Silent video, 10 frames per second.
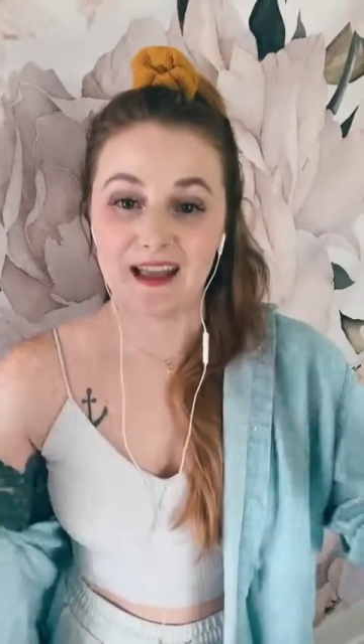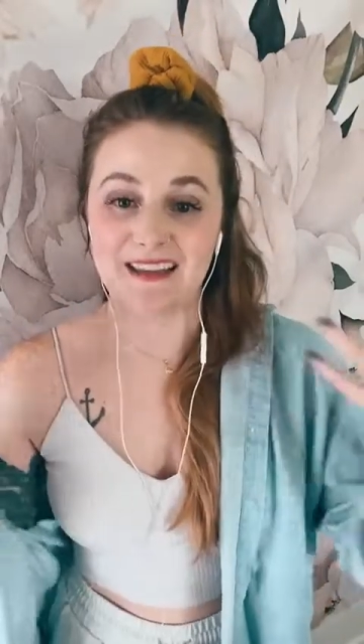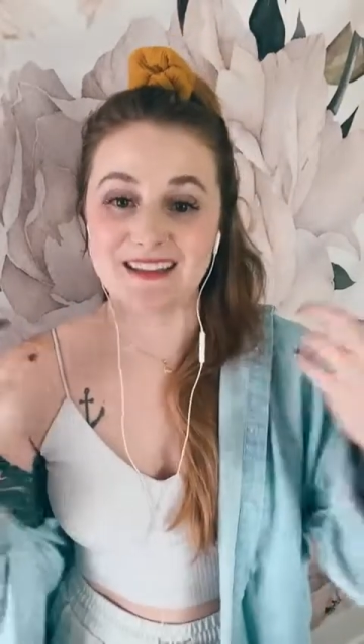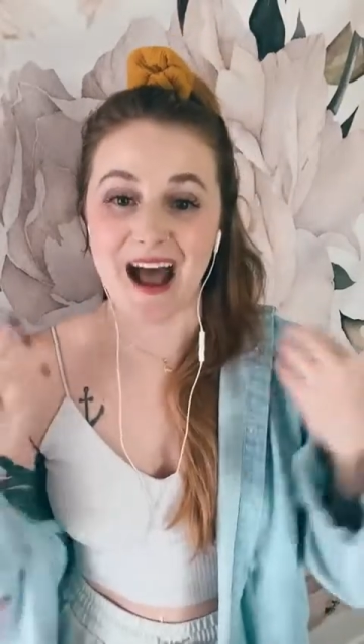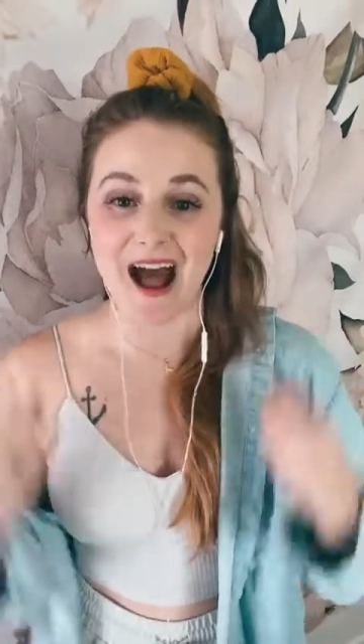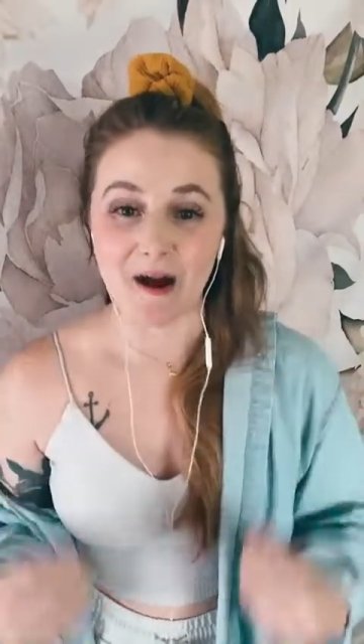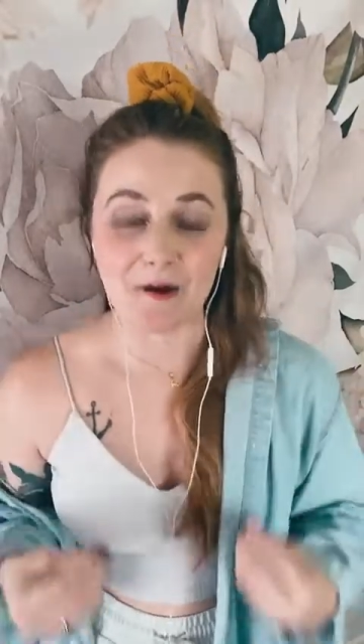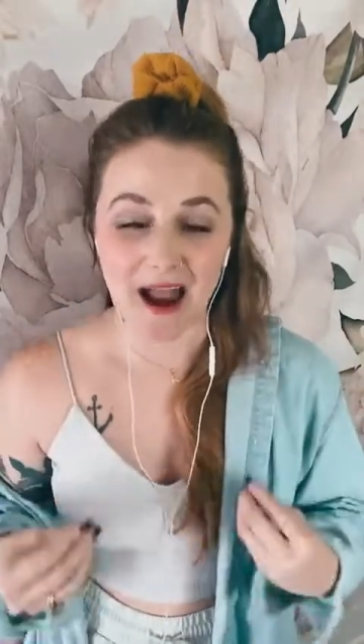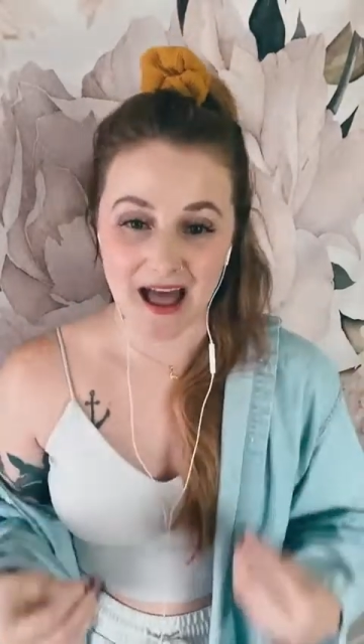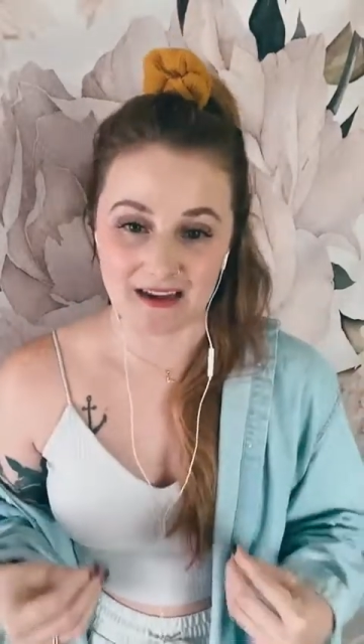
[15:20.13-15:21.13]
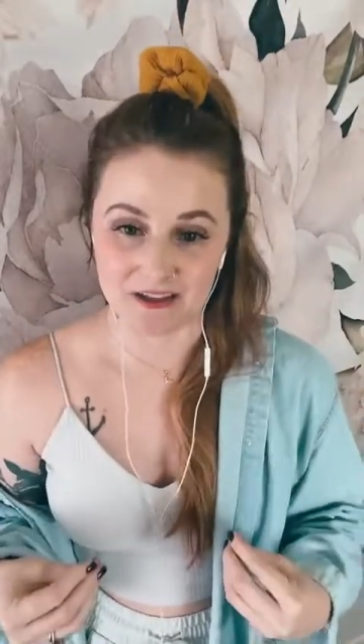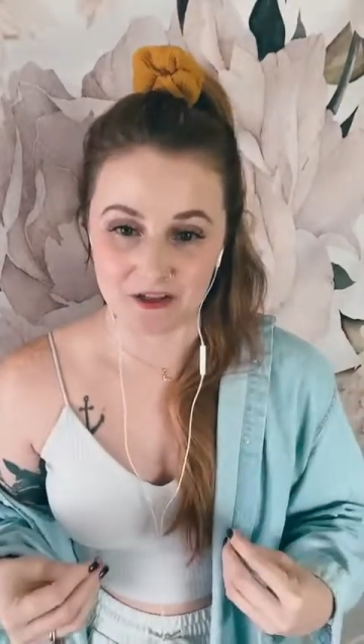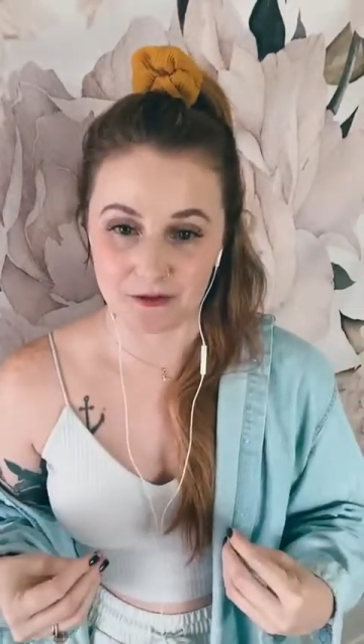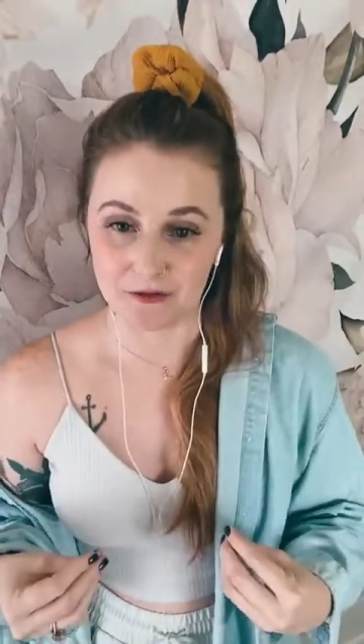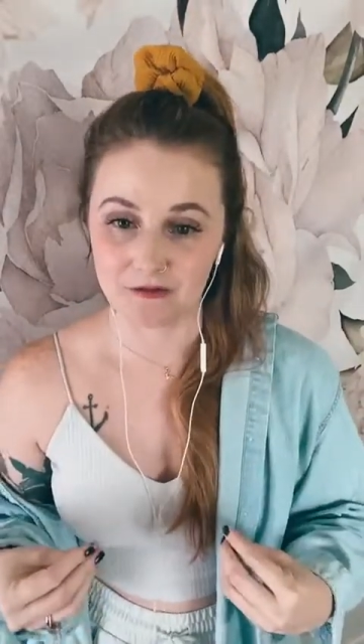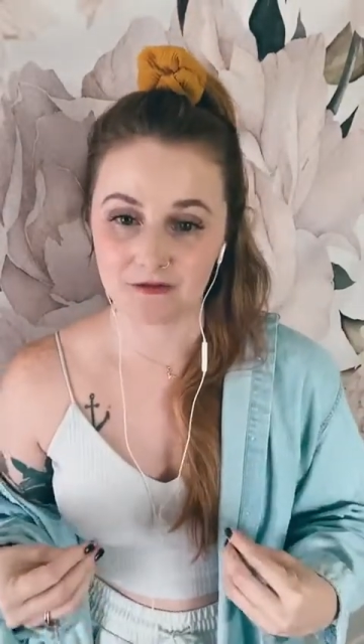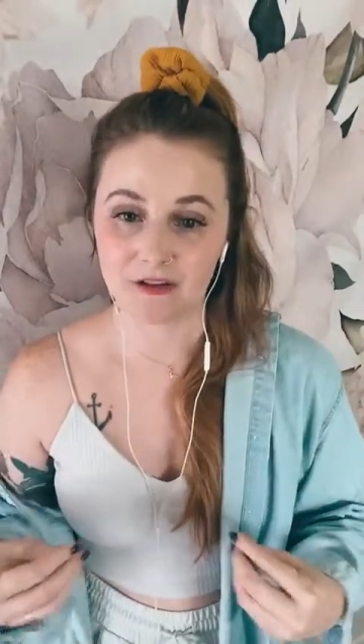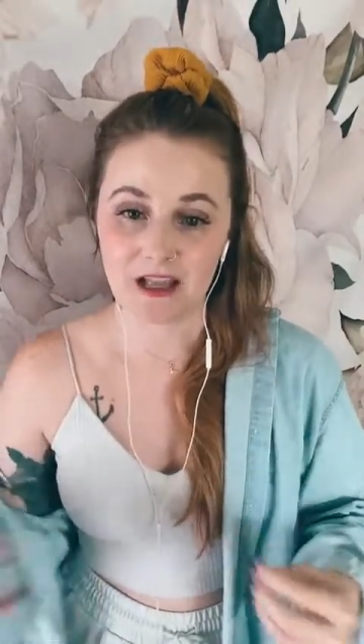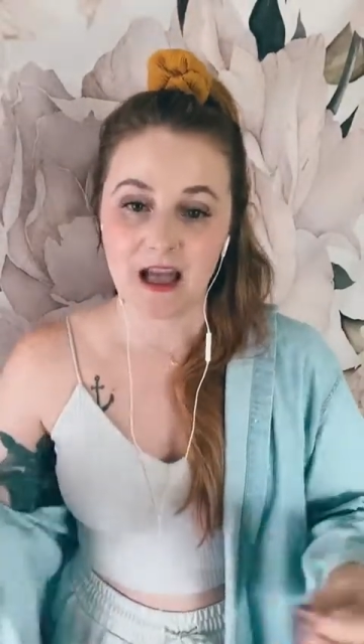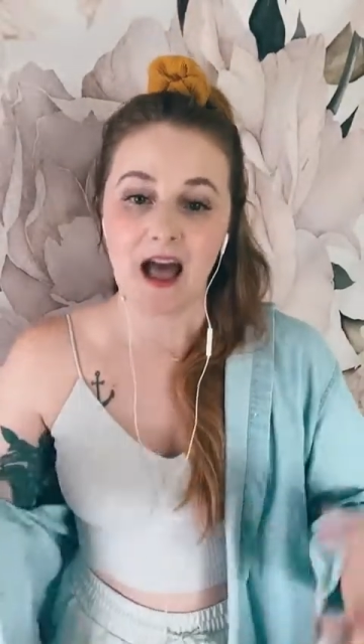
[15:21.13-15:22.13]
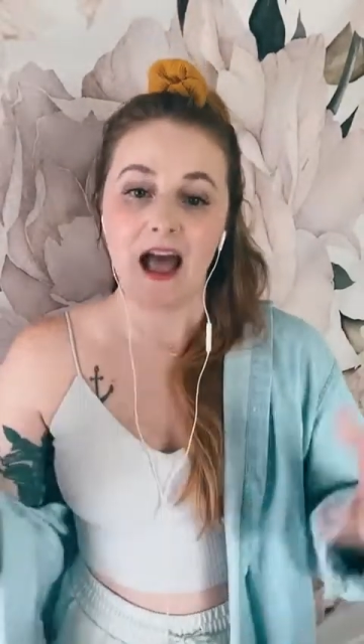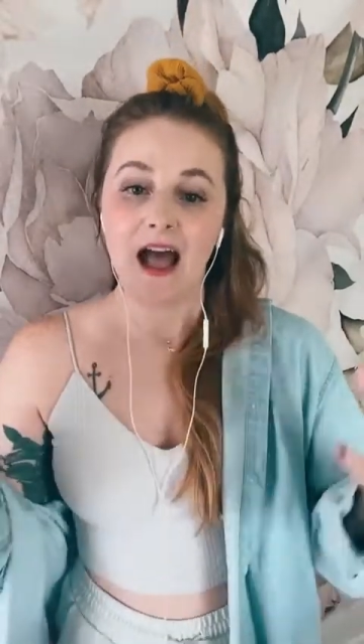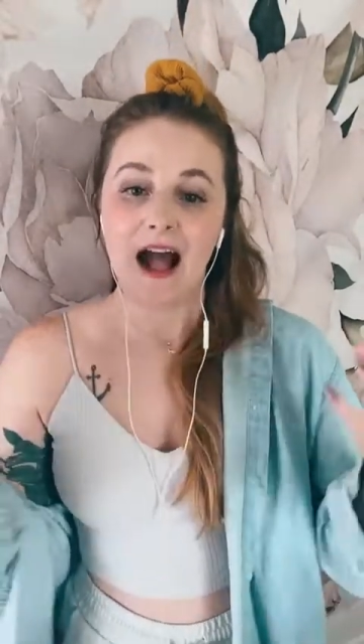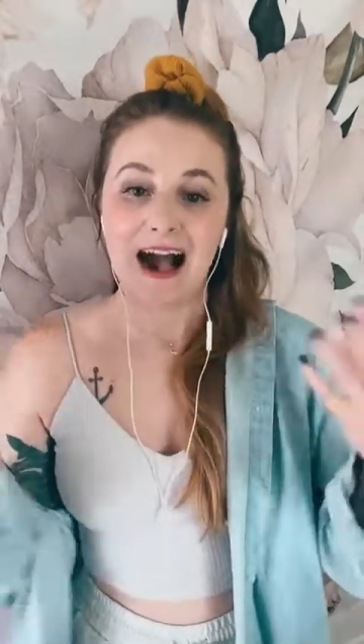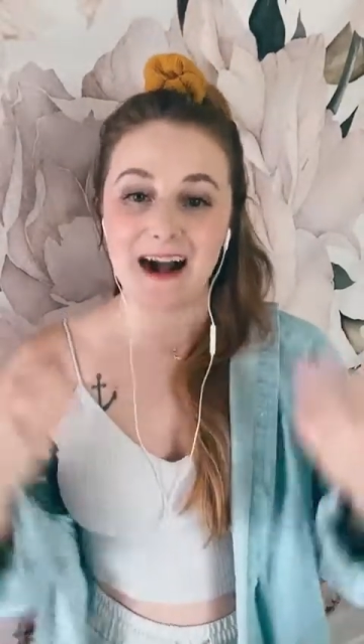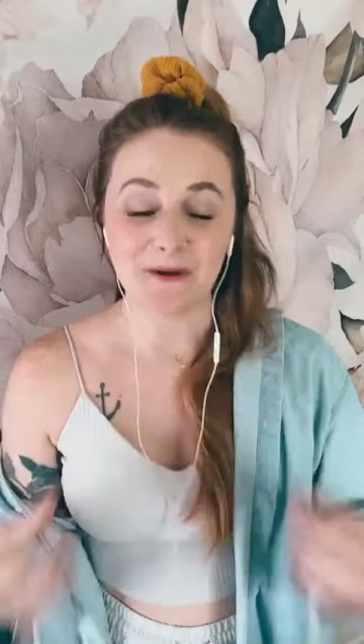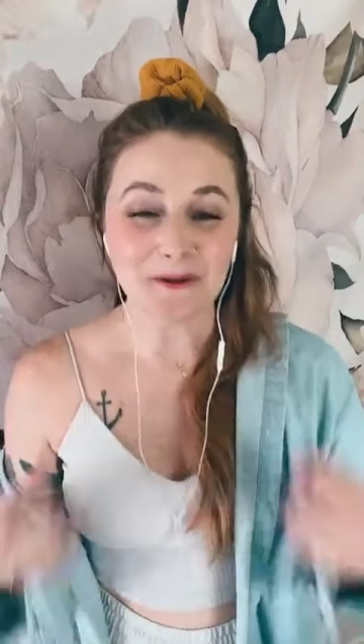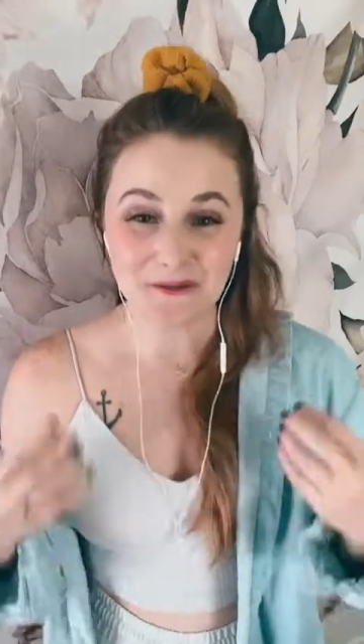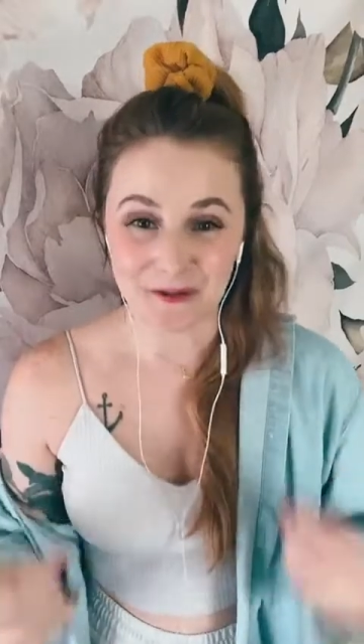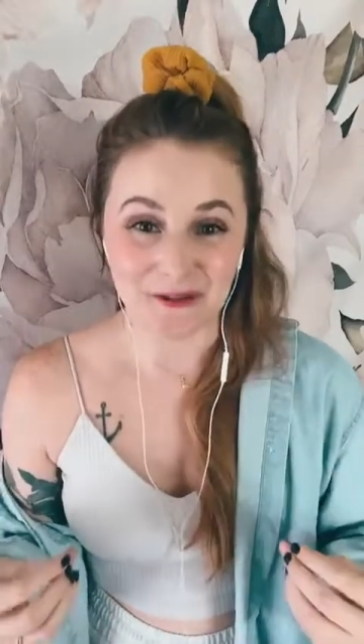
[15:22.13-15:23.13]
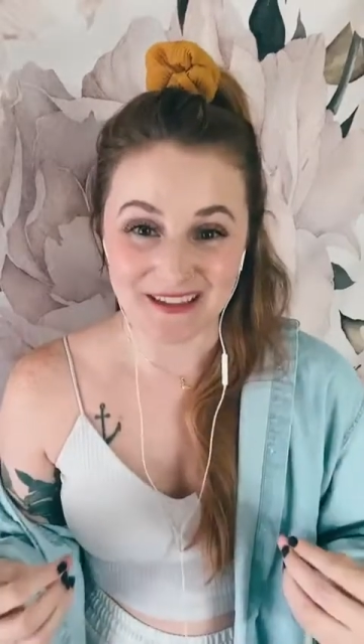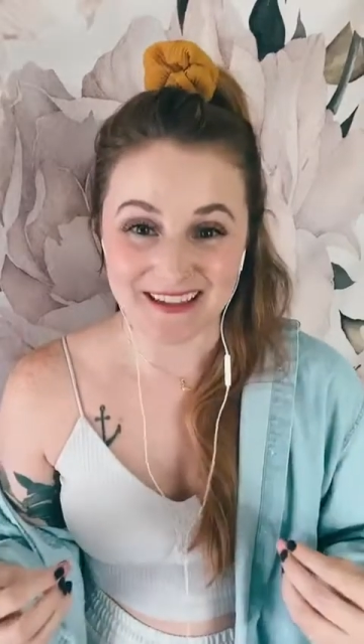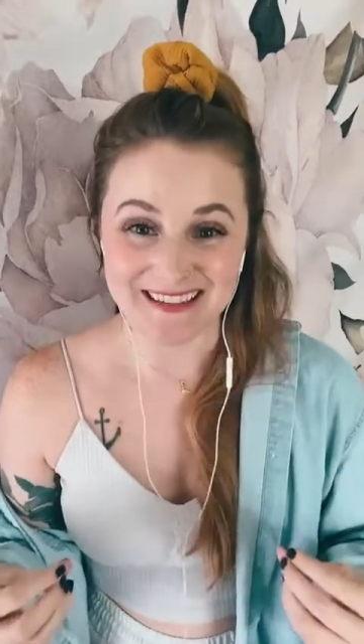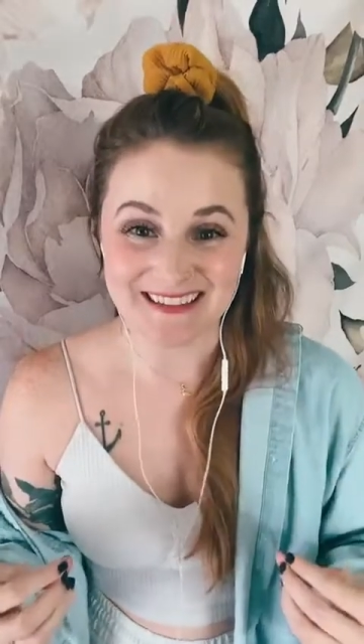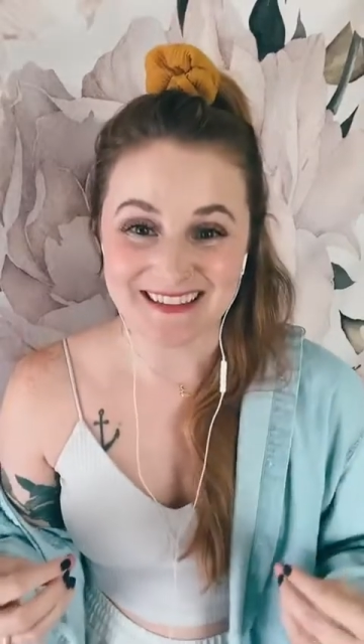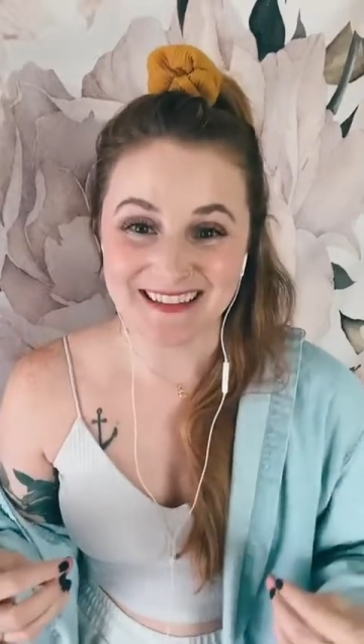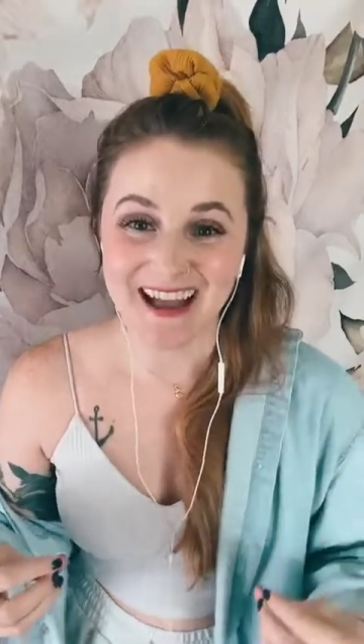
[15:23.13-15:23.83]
is our attitude, our focus,